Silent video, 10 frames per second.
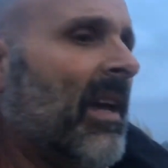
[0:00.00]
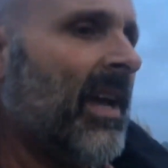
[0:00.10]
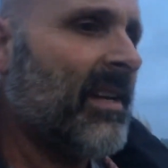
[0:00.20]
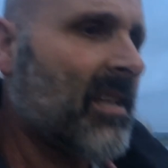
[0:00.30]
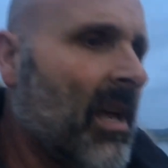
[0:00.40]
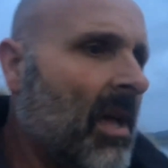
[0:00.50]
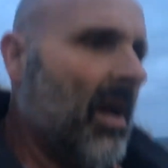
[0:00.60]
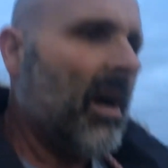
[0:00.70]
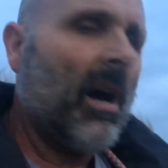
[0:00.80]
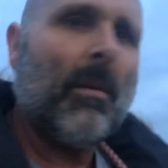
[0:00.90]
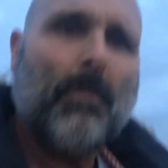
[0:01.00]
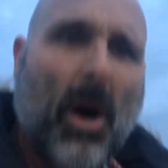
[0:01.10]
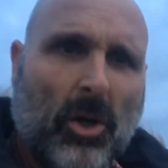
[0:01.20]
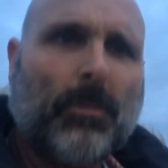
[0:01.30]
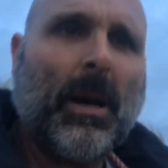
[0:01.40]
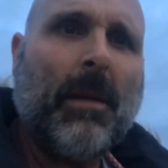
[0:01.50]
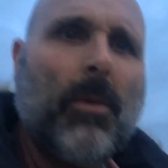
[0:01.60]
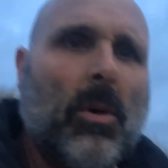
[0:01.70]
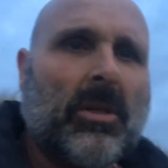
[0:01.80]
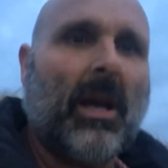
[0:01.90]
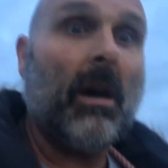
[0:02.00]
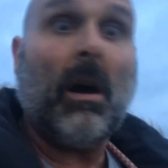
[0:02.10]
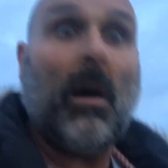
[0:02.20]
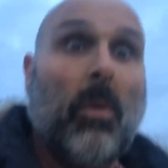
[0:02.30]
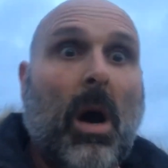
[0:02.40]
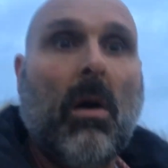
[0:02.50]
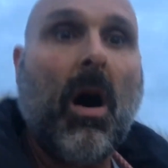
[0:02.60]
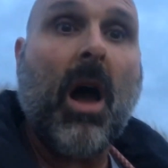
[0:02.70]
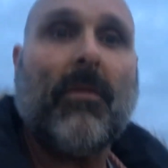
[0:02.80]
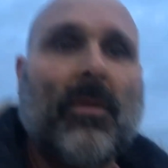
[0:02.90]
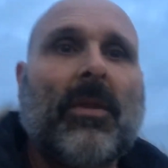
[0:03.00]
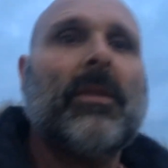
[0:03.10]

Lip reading: is most people will say, oh well, I haven't,